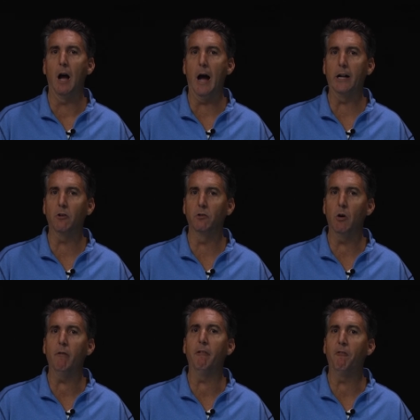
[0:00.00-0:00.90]
I don't
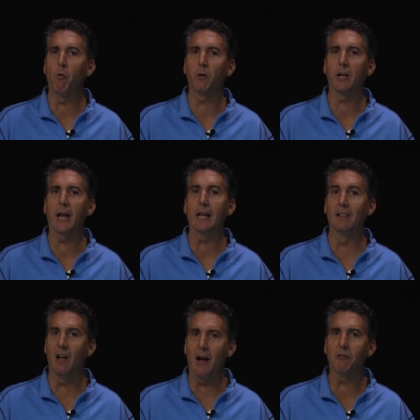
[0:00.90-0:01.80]
know of a four K
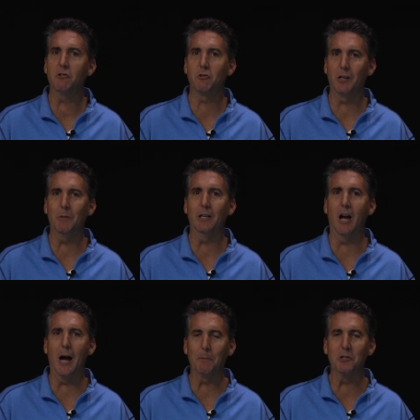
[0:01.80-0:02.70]
live streaming
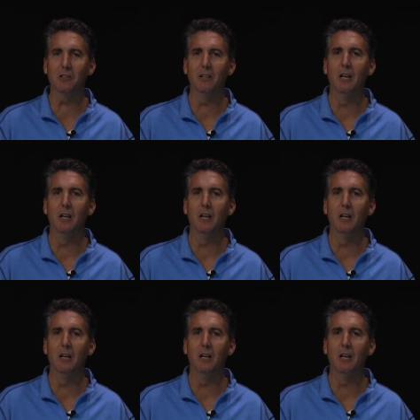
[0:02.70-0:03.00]
option,